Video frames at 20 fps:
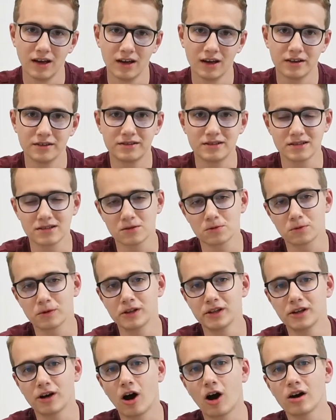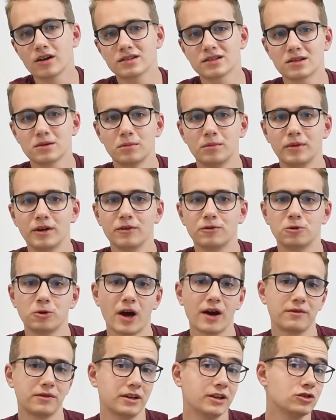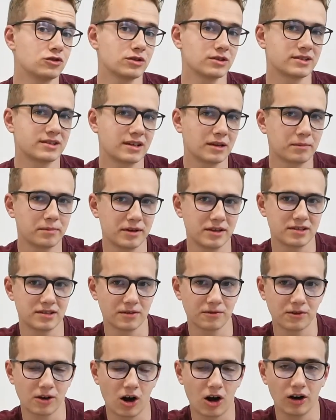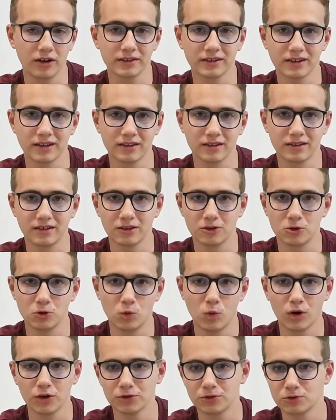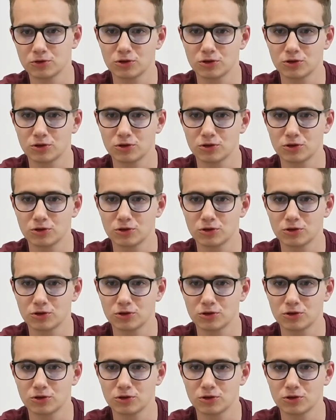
This is really awesome if you have an interesting piece of content that you want to